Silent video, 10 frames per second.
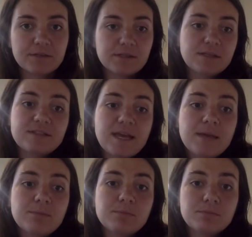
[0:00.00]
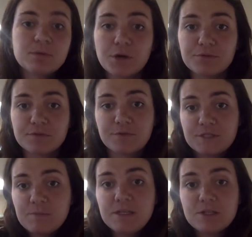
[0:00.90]
And the same goes for
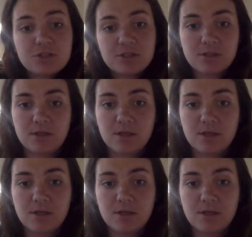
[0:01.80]
speech.